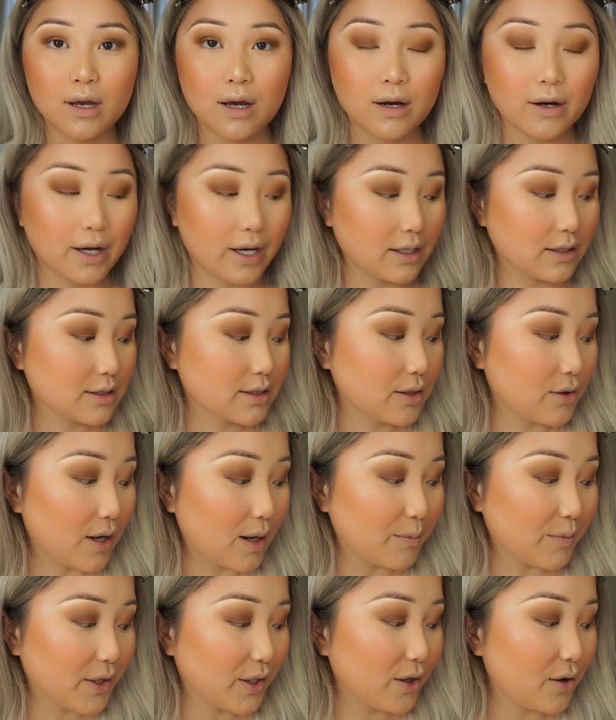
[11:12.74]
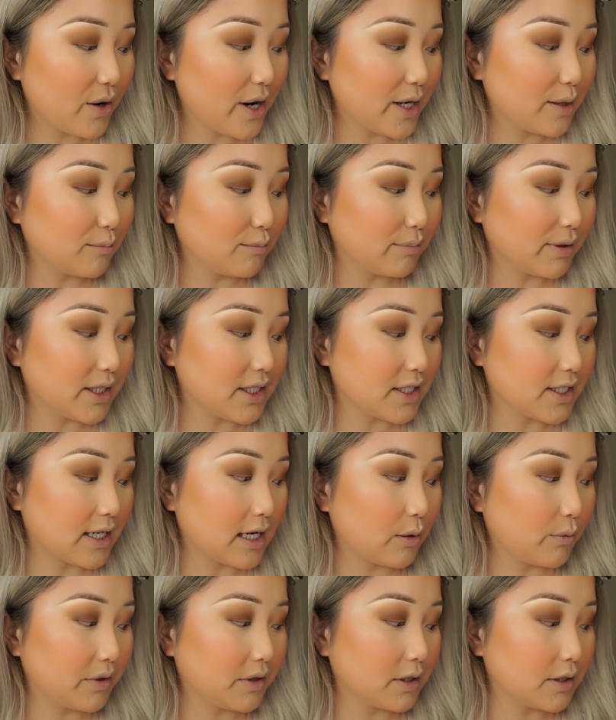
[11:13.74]
Okay, so I'm going to go ahead and blend it
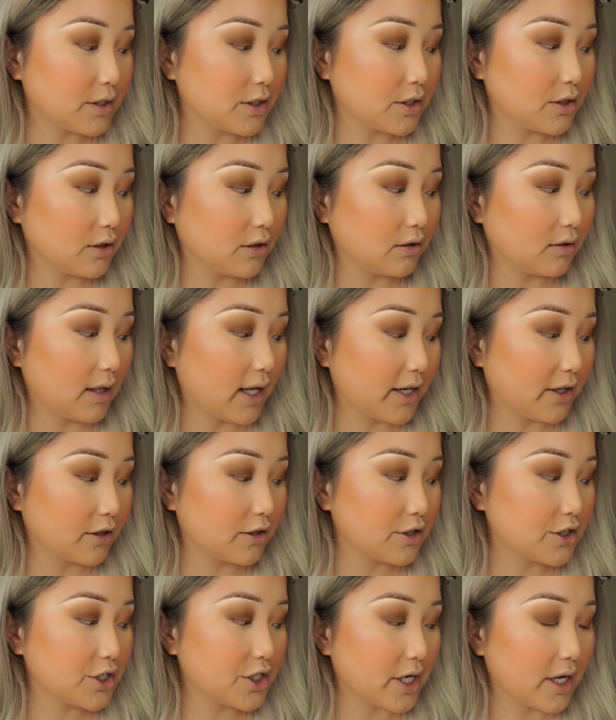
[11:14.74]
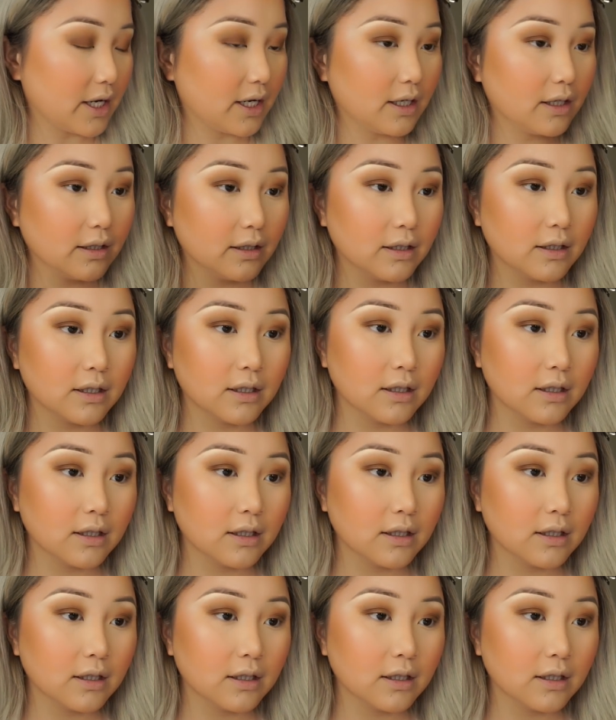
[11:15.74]
out with the two lighter shade.